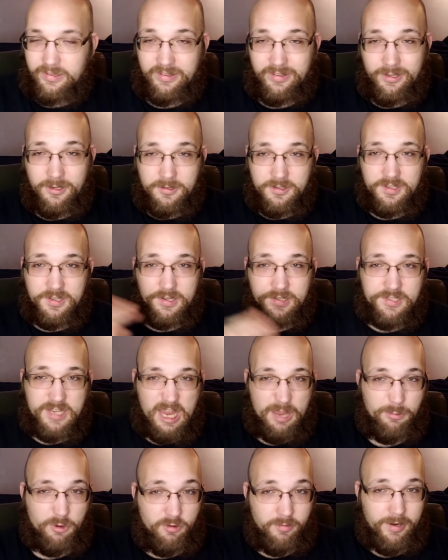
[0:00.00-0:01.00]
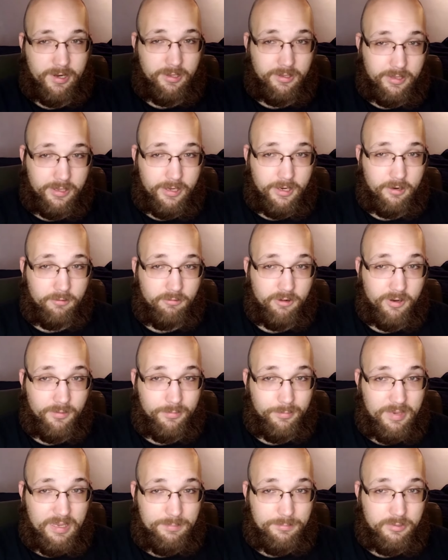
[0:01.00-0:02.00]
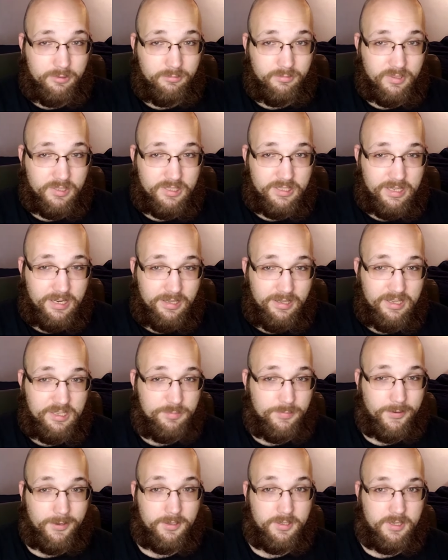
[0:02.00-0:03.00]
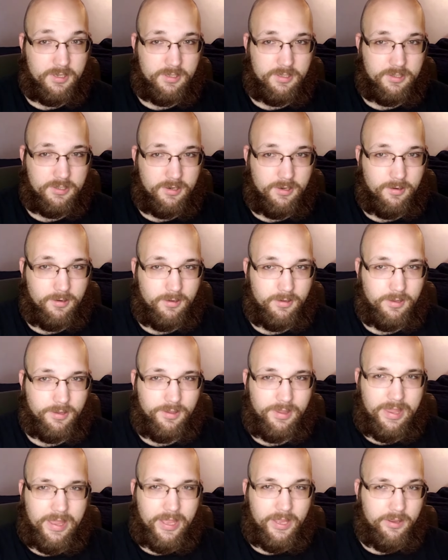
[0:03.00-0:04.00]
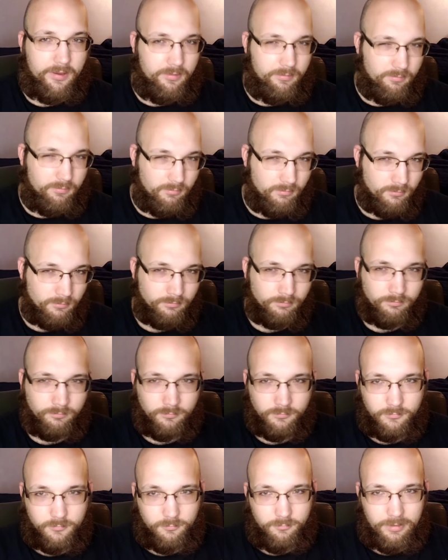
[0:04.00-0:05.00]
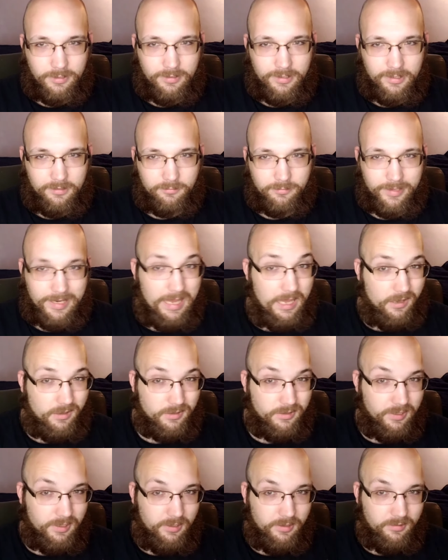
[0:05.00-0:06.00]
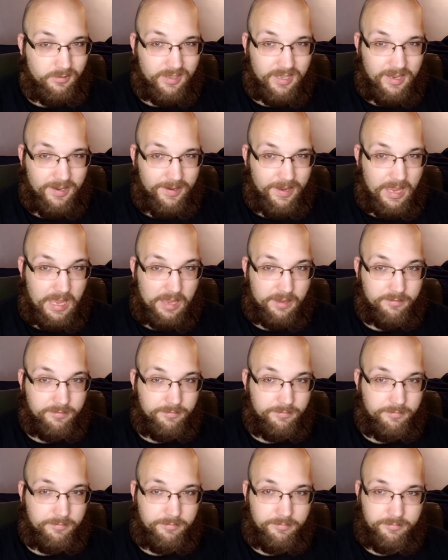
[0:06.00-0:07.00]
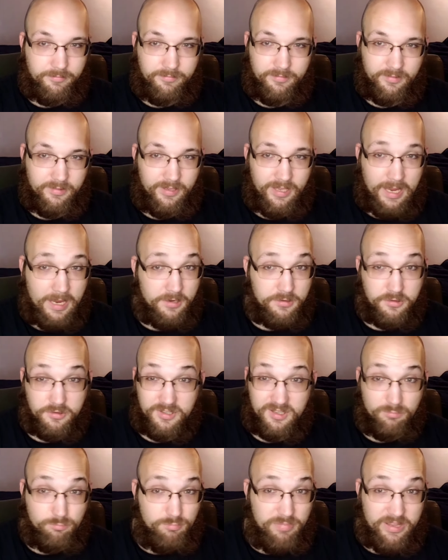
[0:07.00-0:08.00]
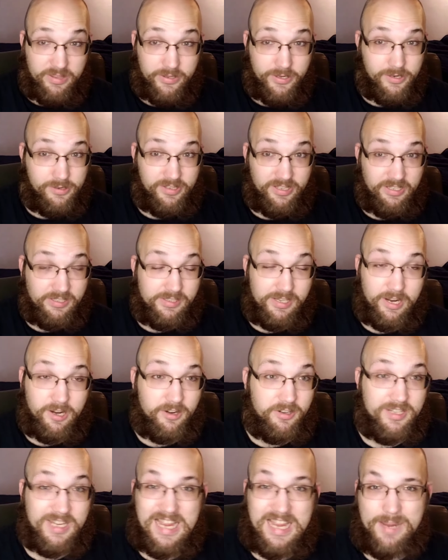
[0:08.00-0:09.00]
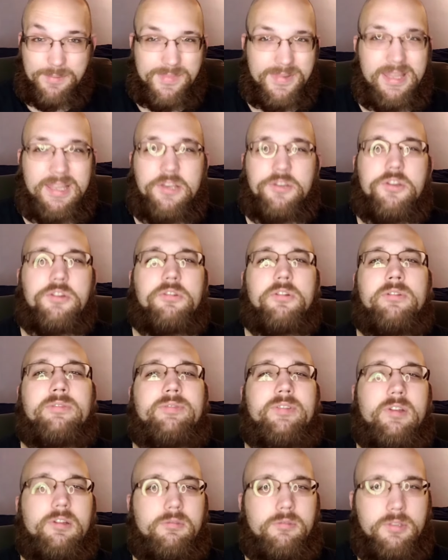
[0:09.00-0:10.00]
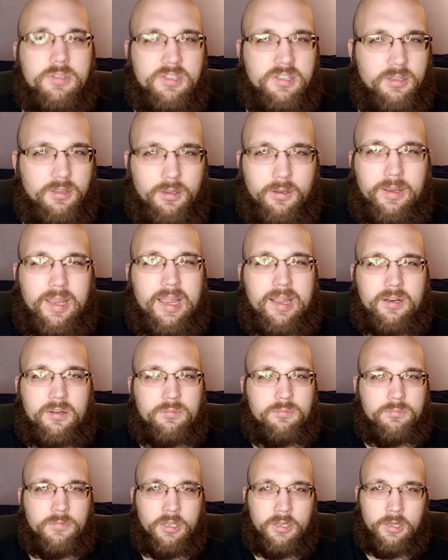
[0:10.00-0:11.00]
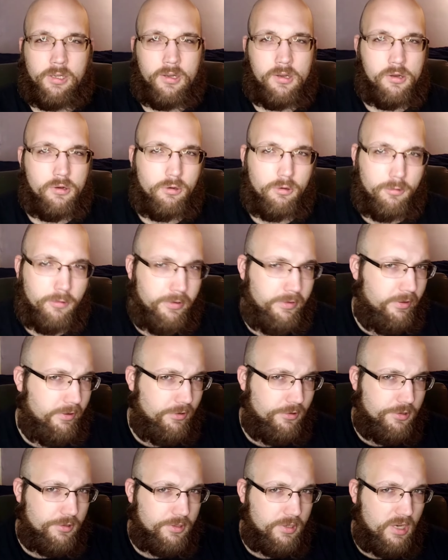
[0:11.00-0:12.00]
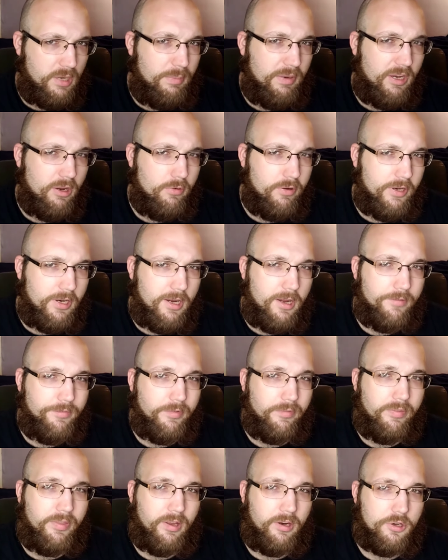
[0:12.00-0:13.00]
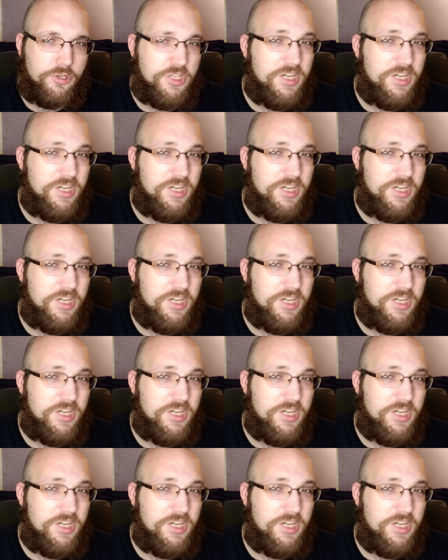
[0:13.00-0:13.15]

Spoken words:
there's an example right there where people will say this person's stronger than that, when in reality they have... the answers have been there the entire time, and they just refuse to look at them, or they're just going to be going off of their